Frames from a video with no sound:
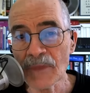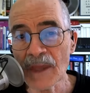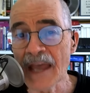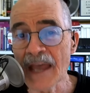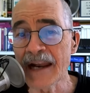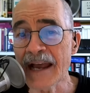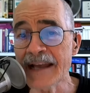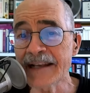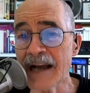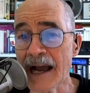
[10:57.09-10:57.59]

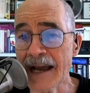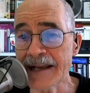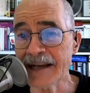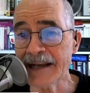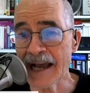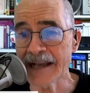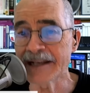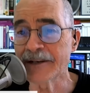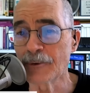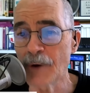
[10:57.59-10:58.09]
And I, I,
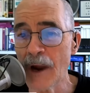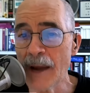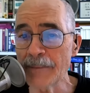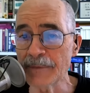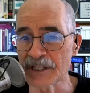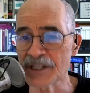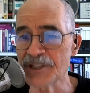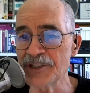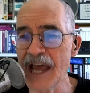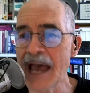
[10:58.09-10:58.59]
I grabbed a
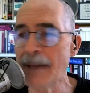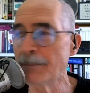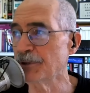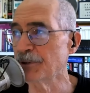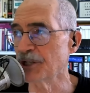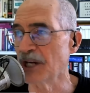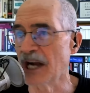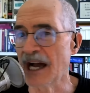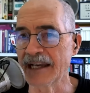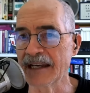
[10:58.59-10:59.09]

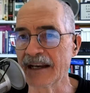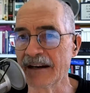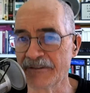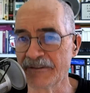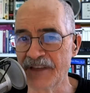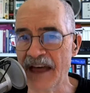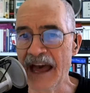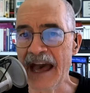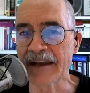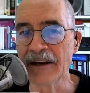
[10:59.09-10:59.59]
snapshot of
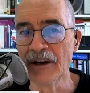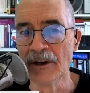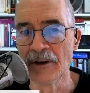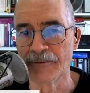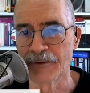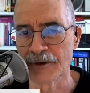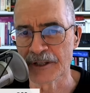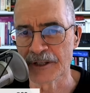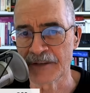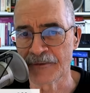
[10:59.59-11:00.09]
that
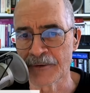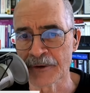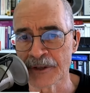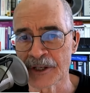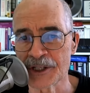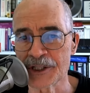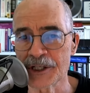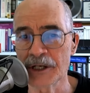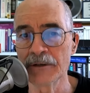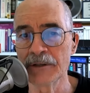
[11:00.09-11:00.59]
for the, for the
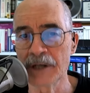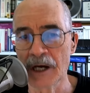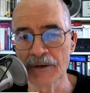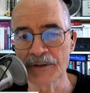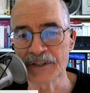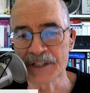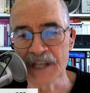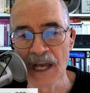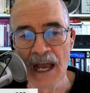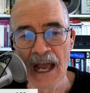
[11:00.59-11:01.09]
show
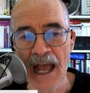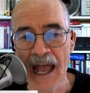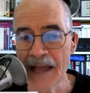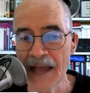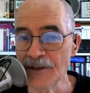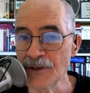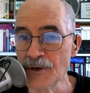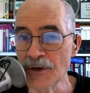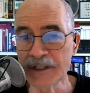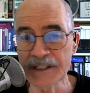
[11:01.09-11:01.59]
notes,
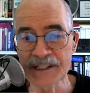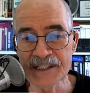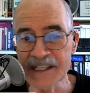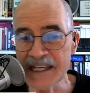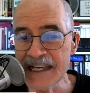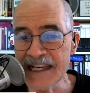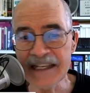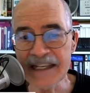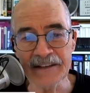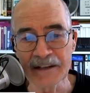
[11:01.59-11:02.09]
and you can
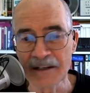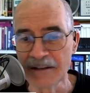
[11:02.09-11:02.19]
see it